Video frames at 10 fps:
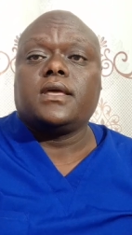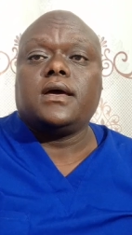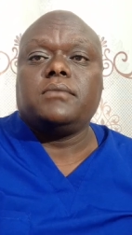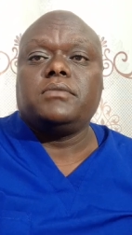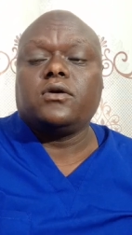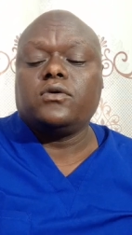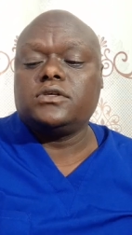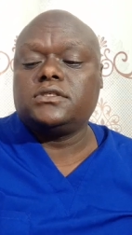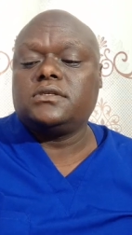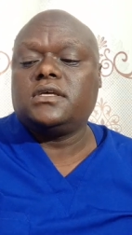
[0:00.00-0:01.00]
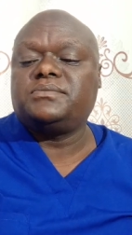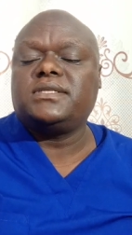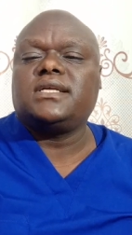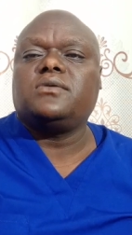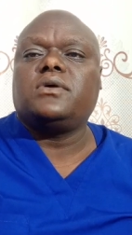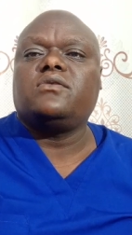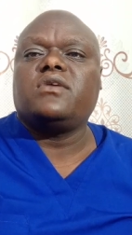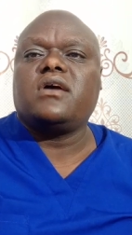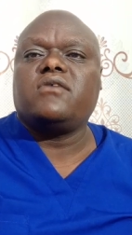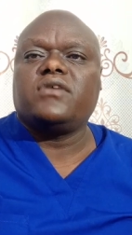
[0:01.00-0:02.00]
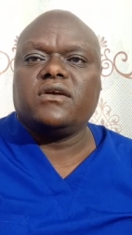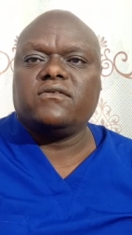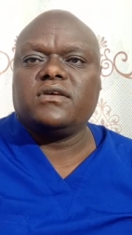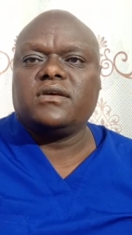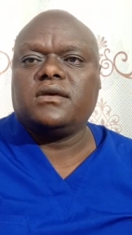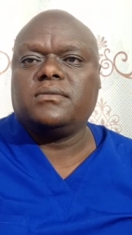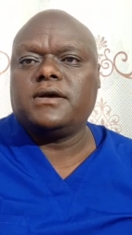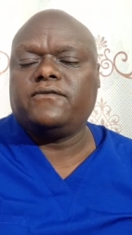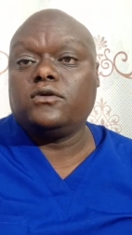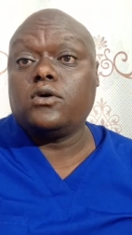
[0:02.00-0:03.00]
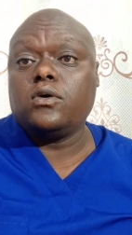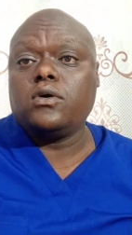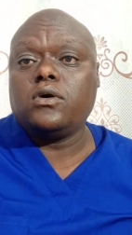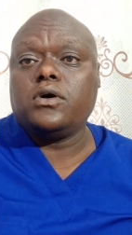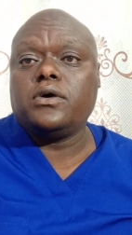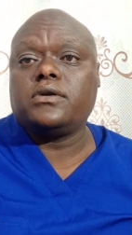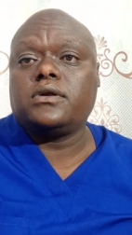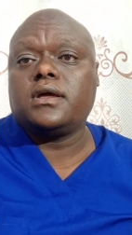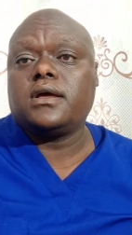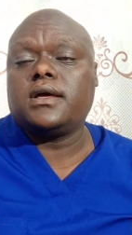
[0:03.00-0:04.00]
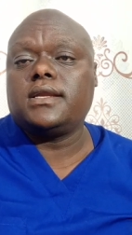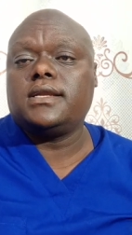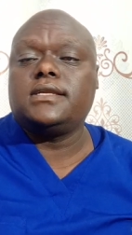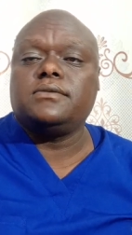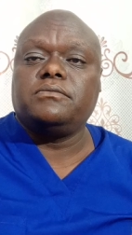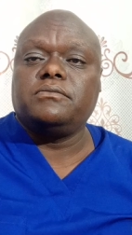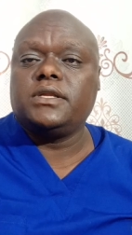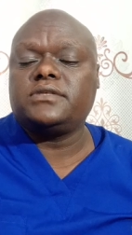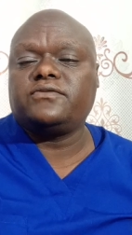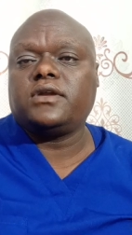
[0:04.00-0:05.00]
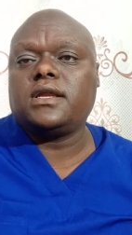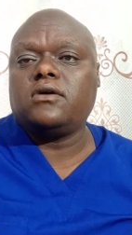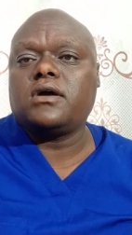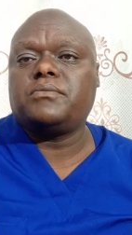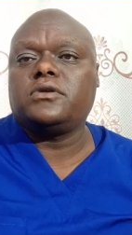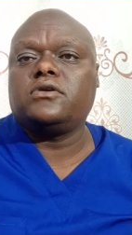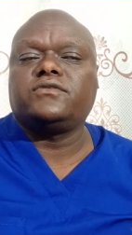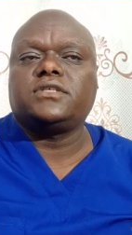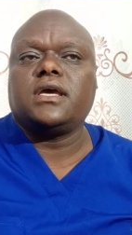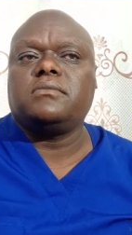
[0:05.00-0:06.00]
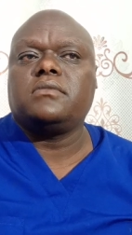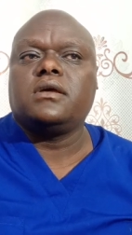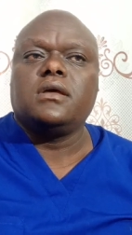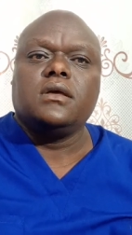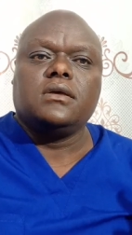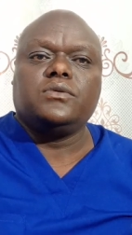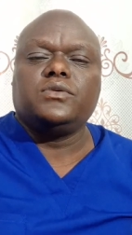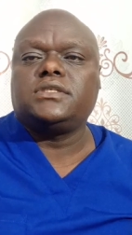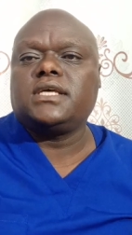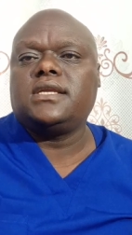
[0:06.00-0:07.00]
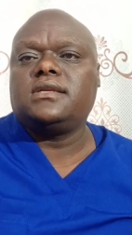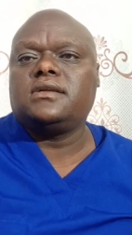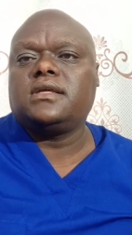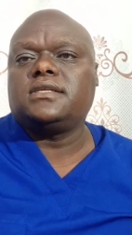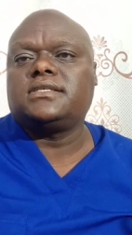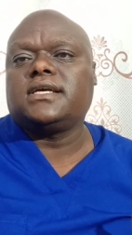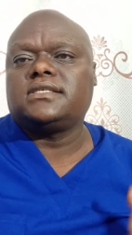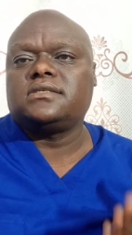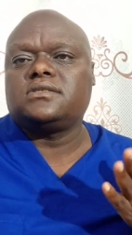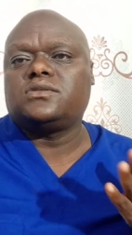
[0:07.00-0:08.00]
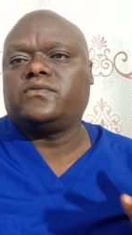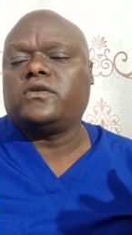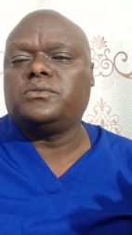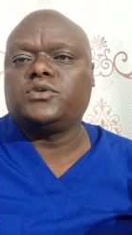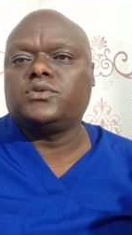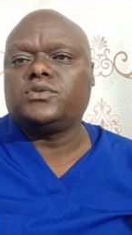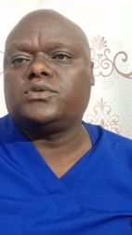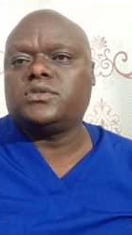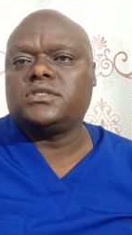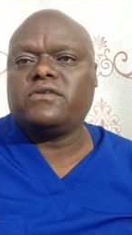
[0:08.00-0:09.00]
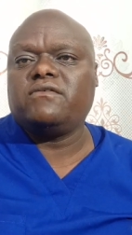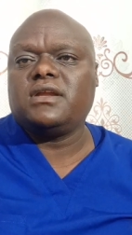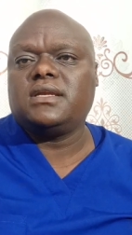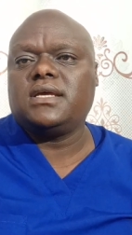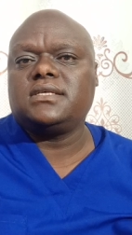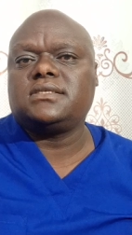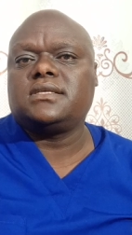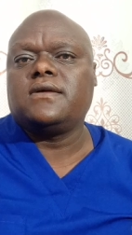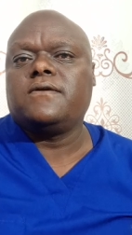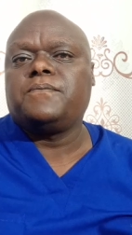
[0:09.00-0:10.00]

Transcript: uh, because especially when we have heavy flow or uh, lady bleeds for a longer period of time, we said it takes from two to seven days,